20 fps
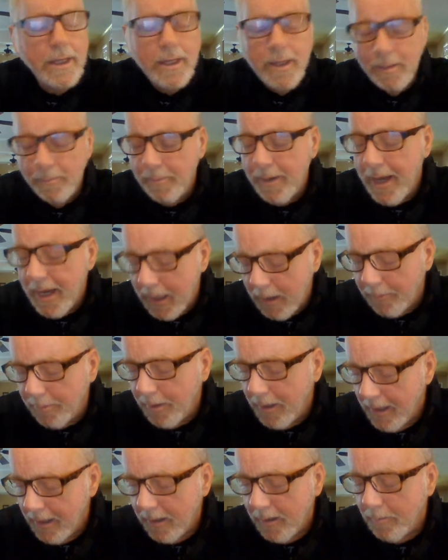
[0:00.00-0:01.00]
The backup
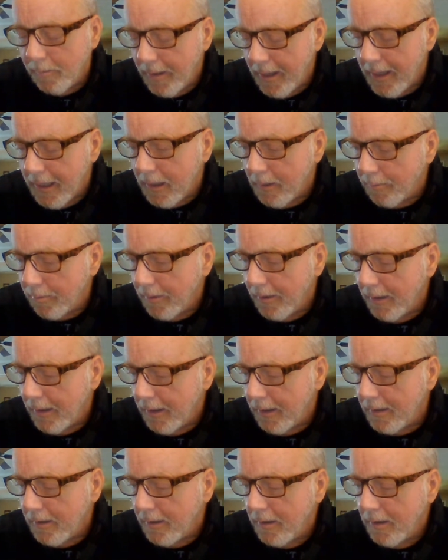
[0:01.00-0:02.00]
plan and the backup plan.
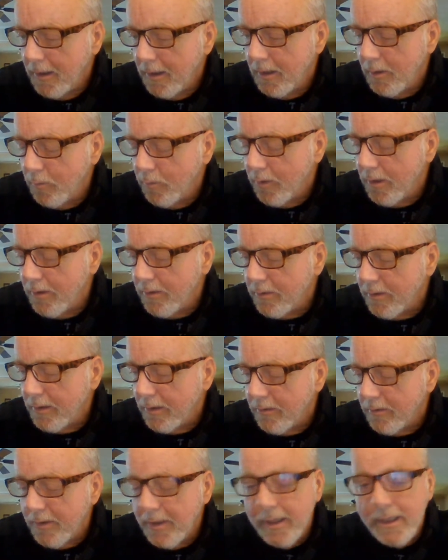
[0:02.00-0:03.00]
When I was an
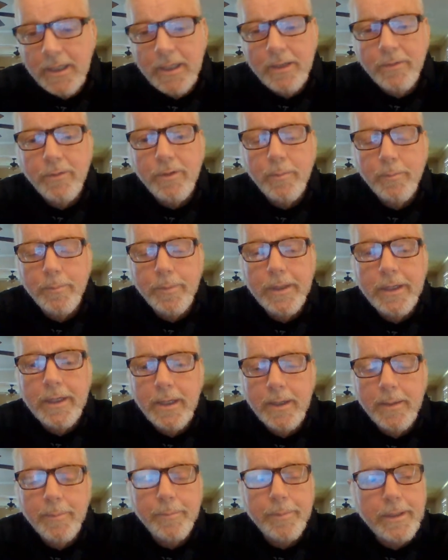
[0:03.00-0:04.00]
executive with a big
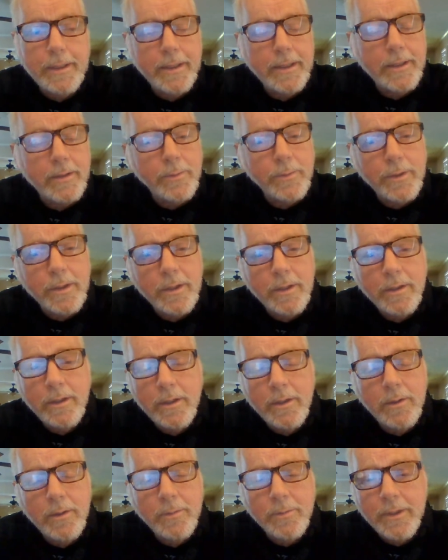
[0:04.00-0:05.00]
company, that's what I, you
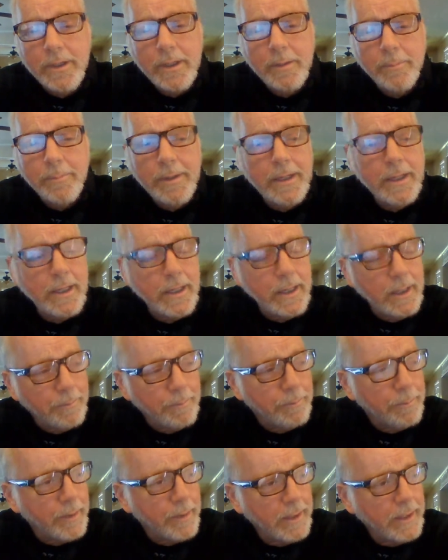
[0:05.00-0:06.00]
know, I was like, man, I
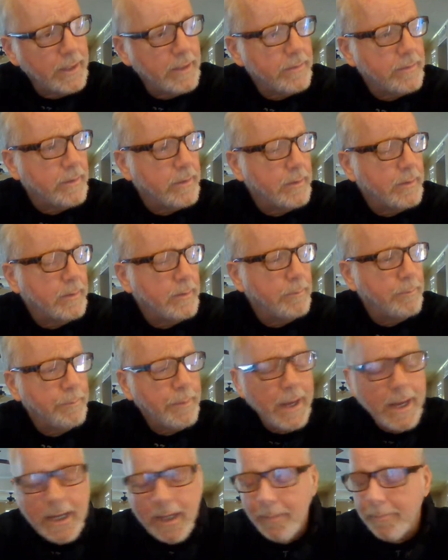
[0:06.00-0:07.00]
had plans,
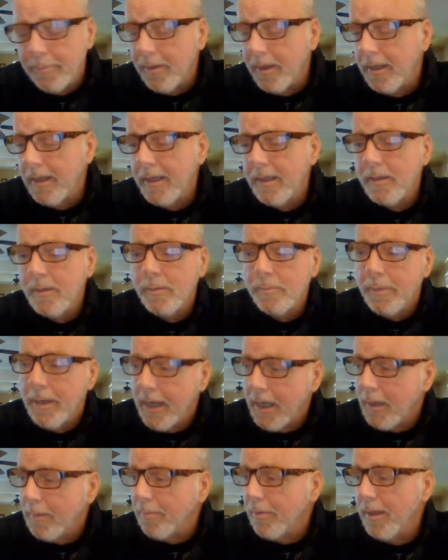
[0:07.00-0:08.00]
backup plans,
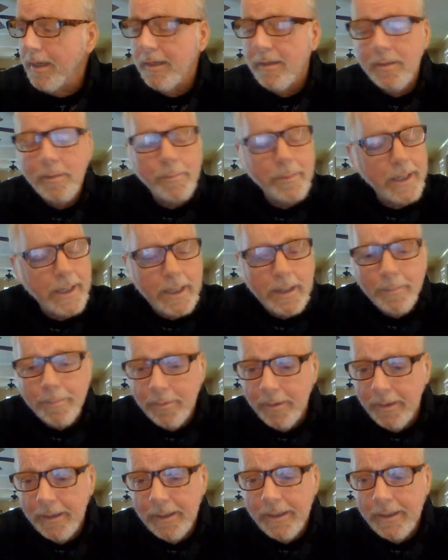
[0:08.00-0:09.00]
backup plan, and the backup
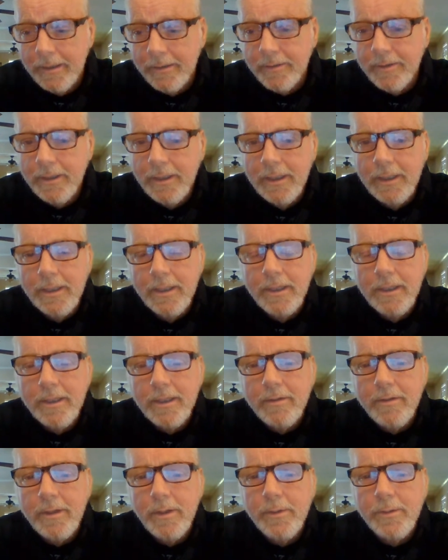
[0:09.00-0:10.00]
plans.
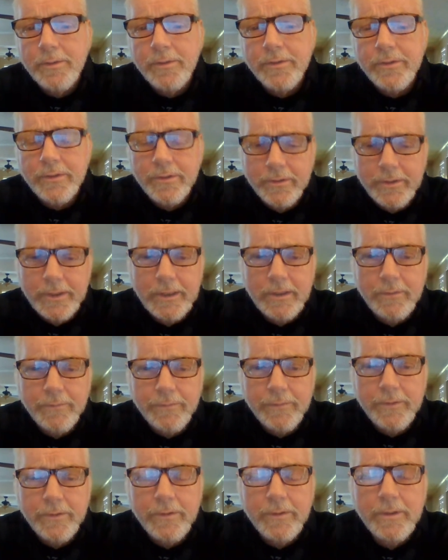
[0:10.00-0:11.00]
That's always successful.